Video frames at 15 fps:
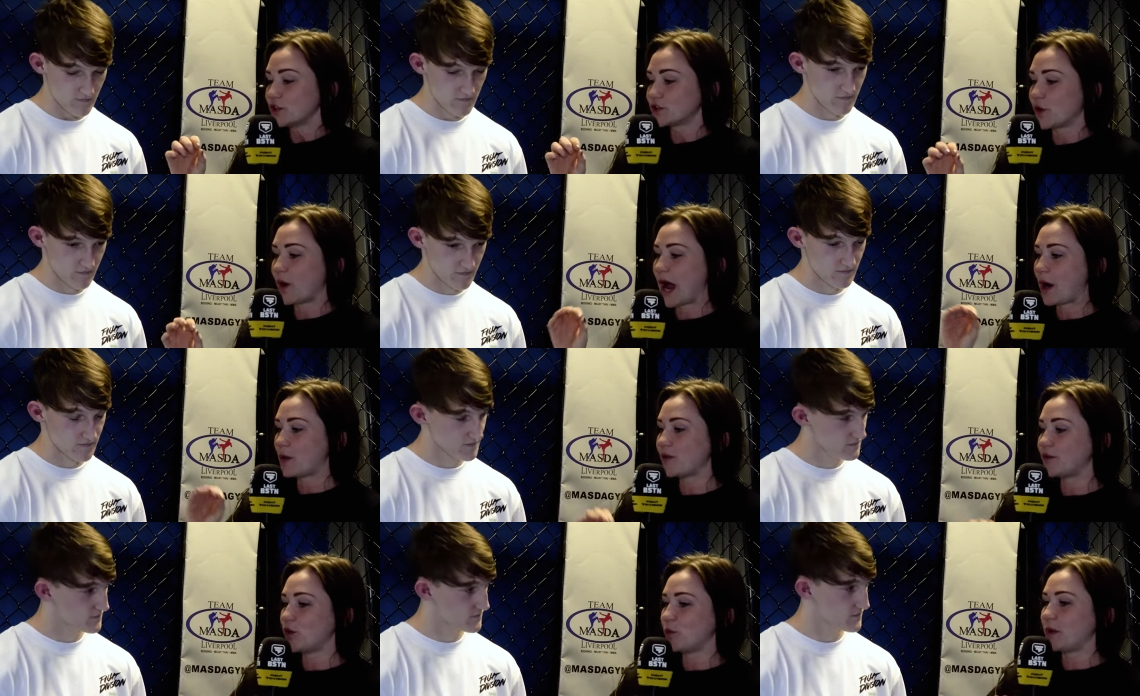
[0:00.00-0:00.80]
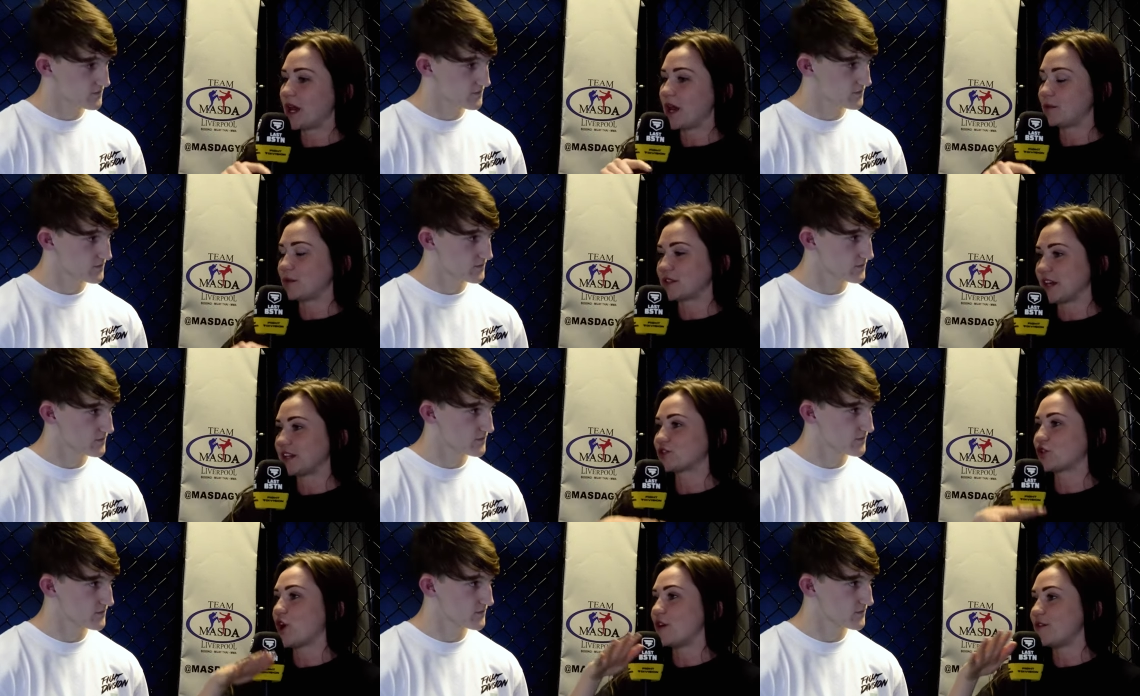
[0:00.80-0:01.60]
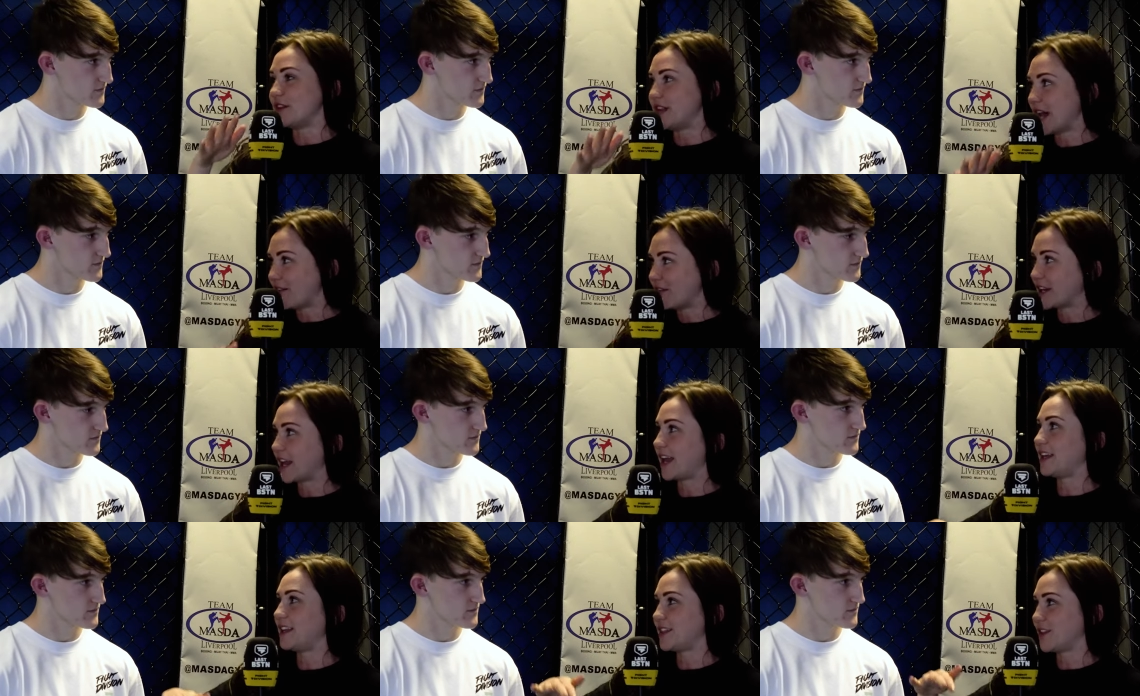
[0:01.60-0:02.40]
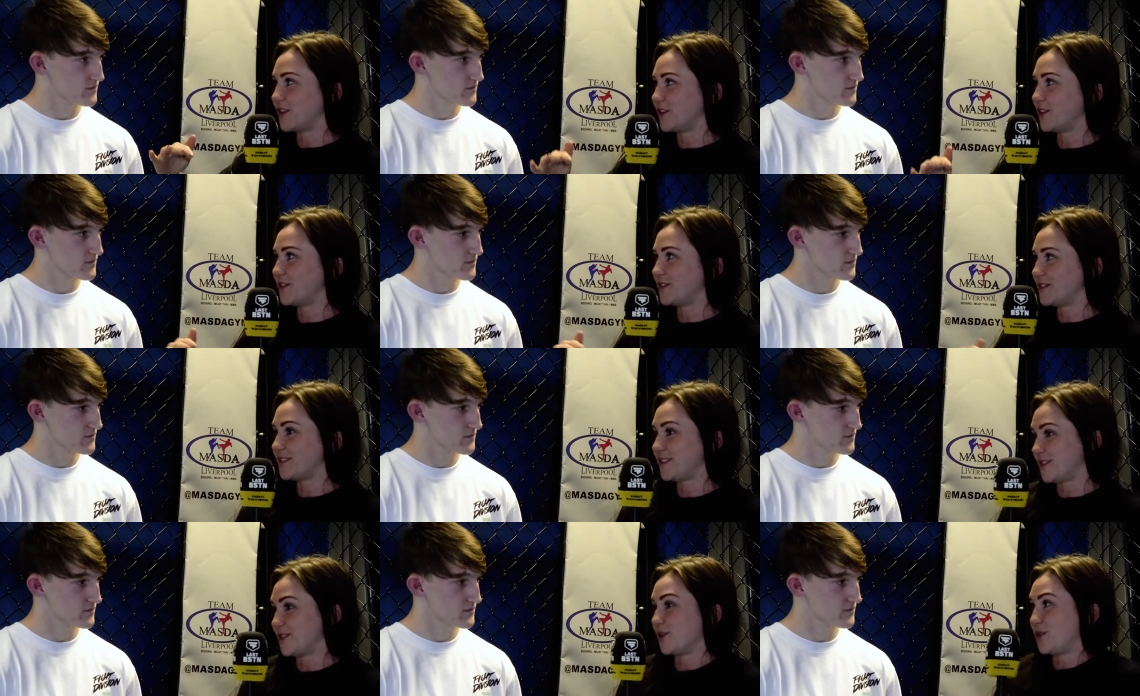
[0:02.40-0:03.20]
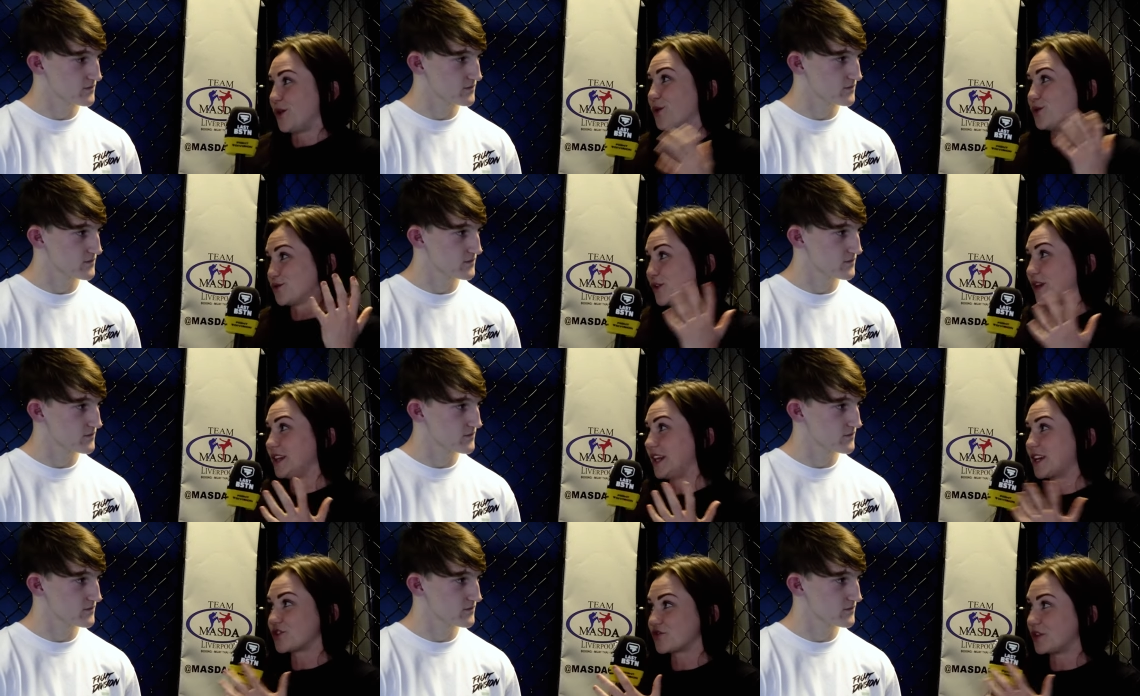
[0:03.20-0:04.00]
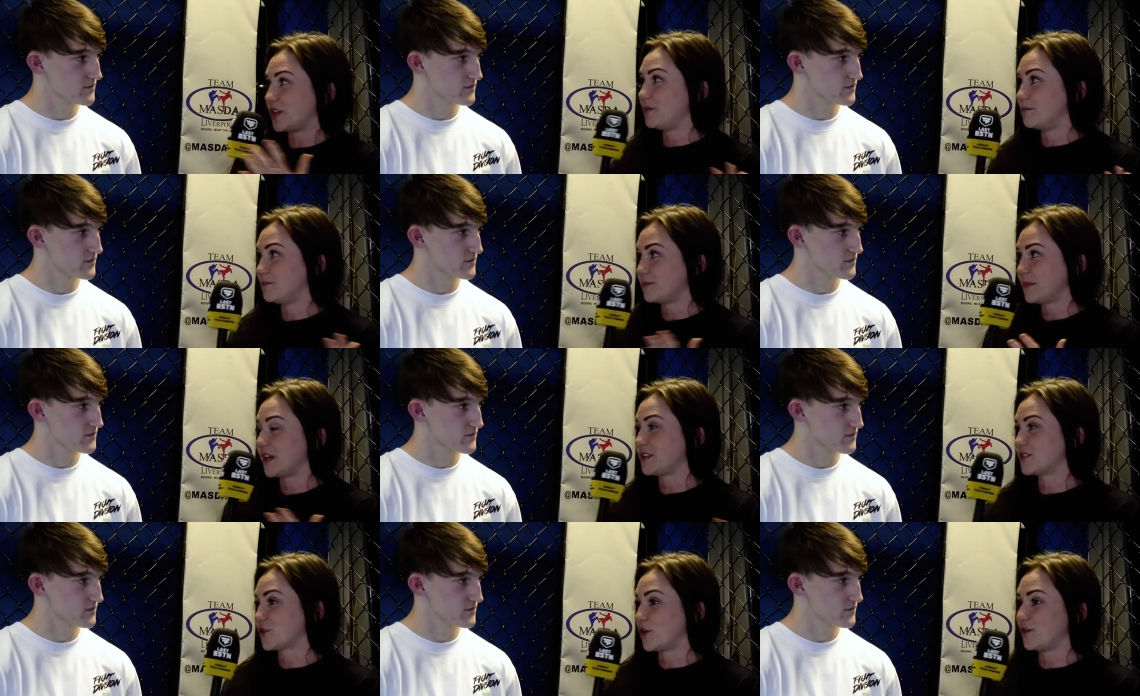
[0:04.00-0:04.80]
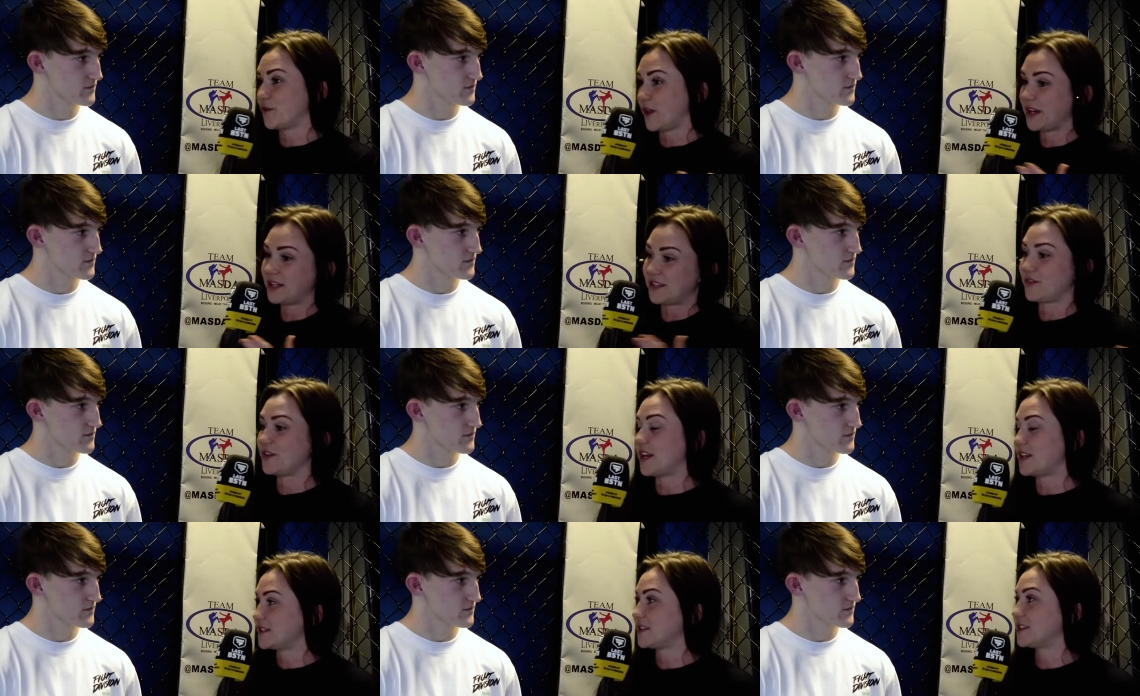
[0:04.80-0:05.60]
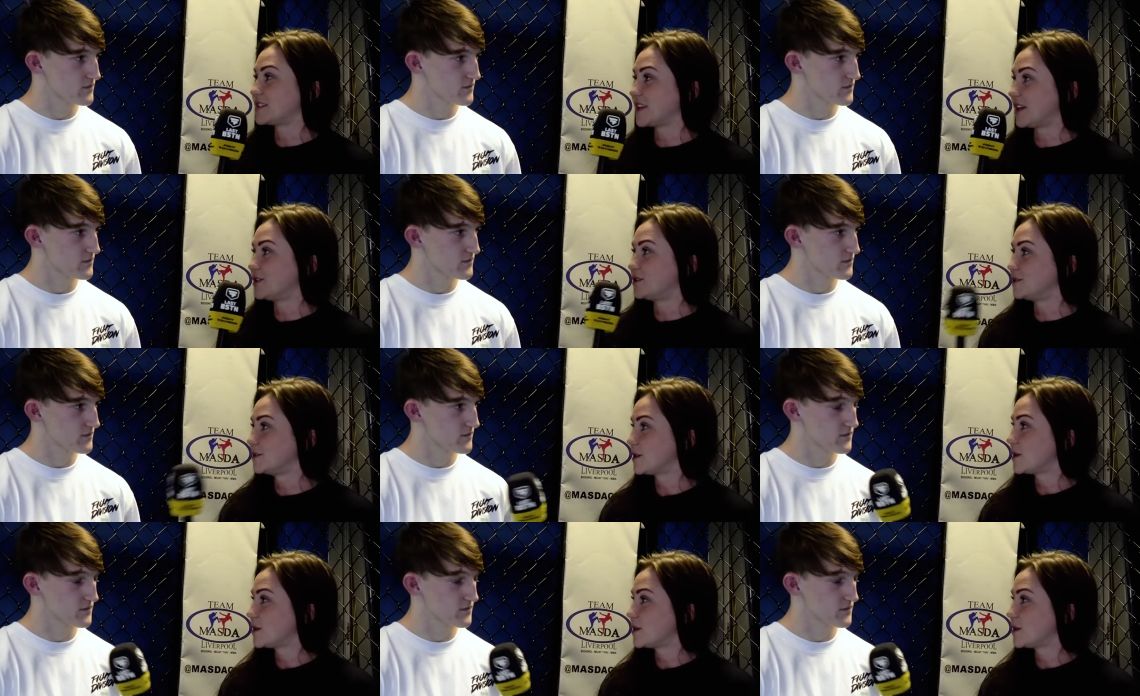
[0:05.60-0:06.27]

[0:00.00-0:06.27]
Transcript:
Speaker 1: So how have you been able to, like, sort of navigate those really extreme, like, sort of, like, different ends of the scale?